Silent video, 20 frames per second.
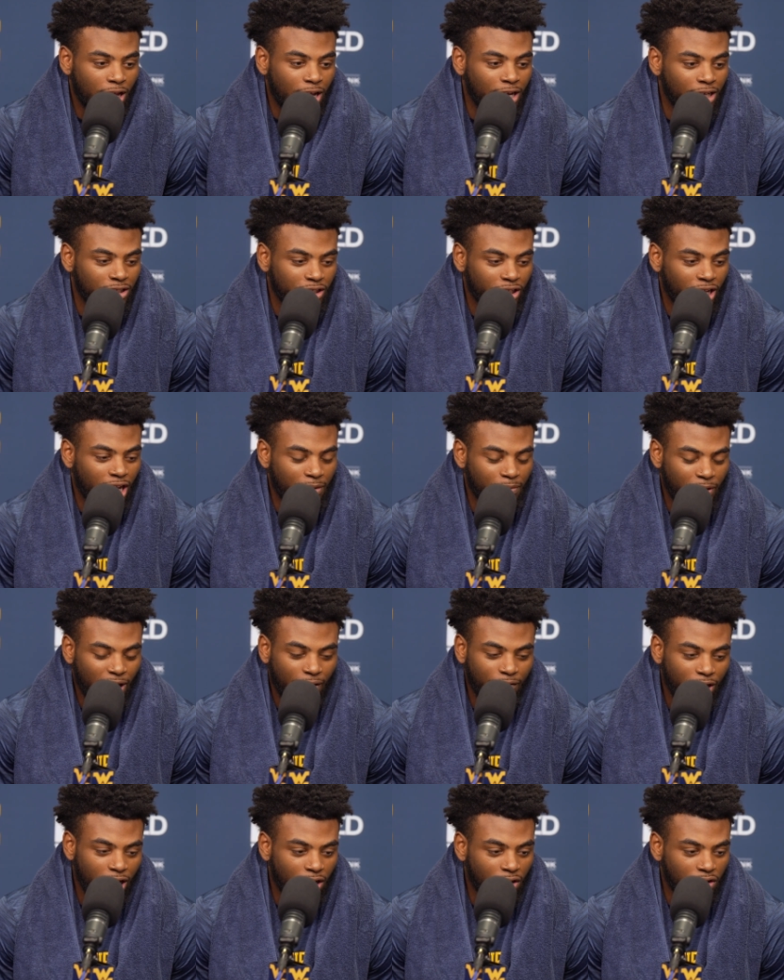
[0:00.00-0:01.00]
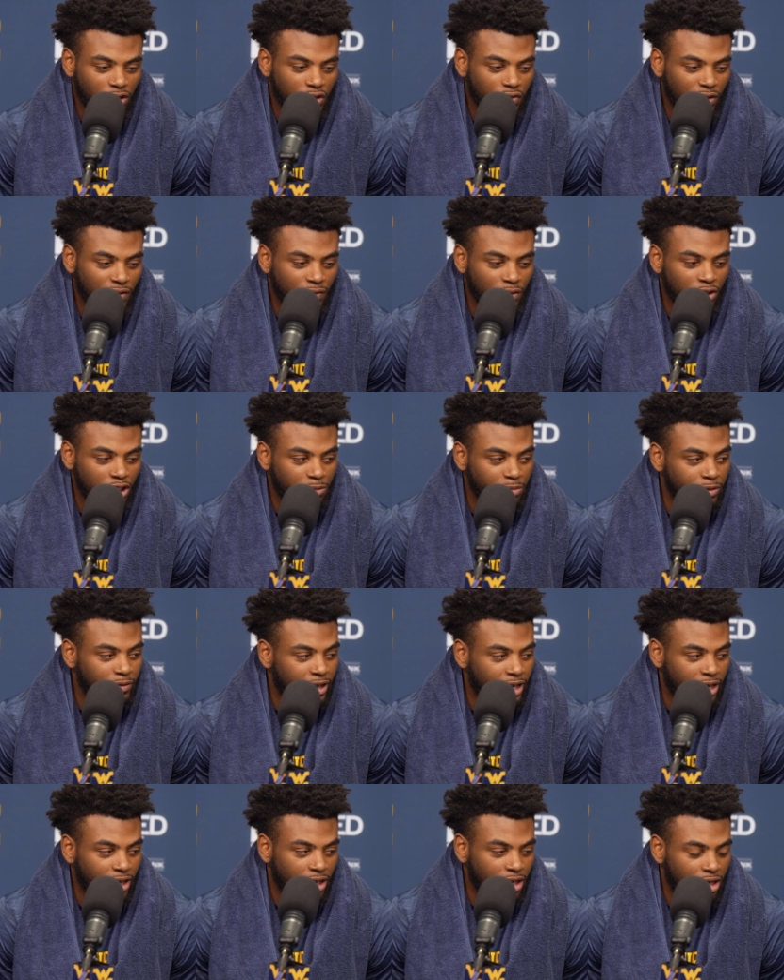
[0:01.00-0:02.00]
Uh, so you got to have your head on a swivel and just be
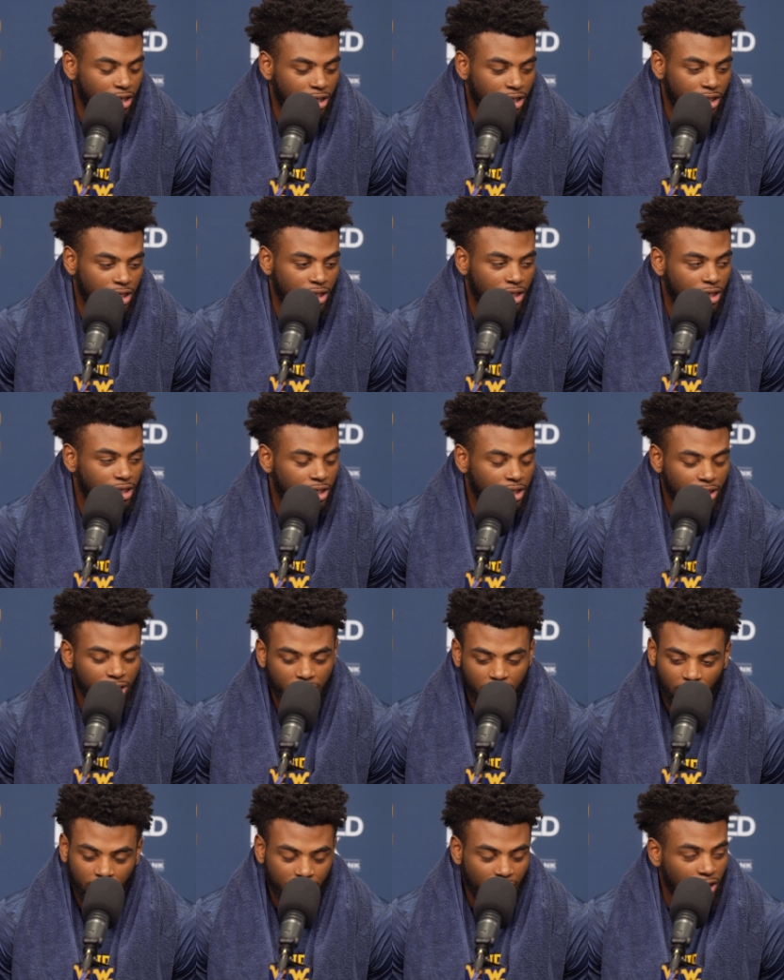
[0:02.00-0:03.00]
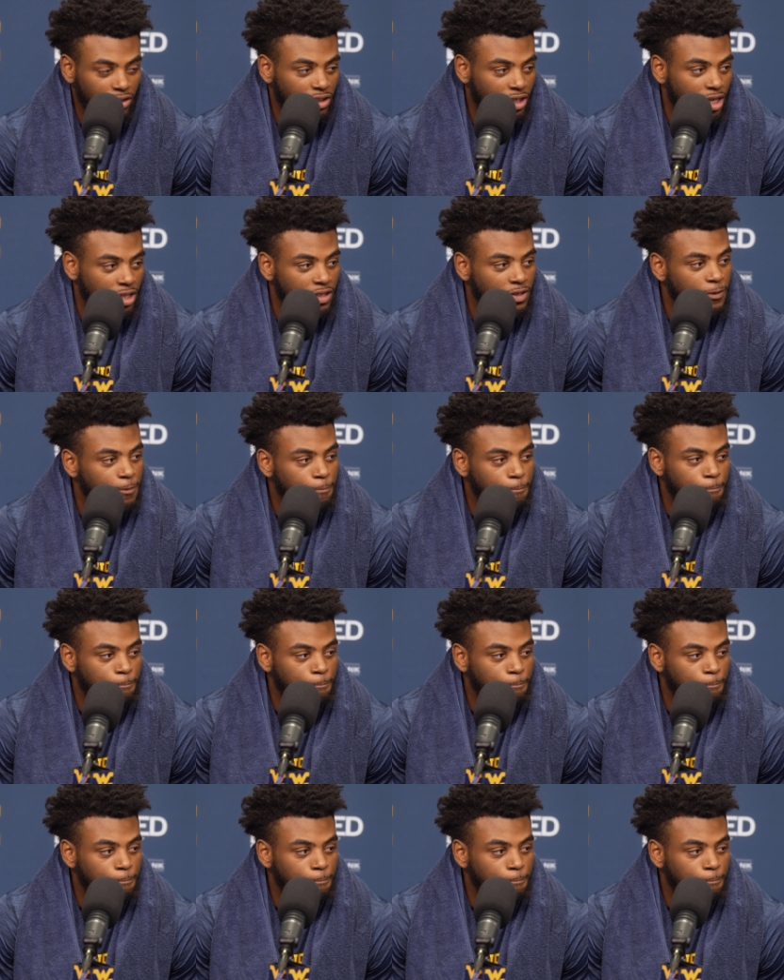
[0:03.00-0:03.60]
ready to uh, knock down shots.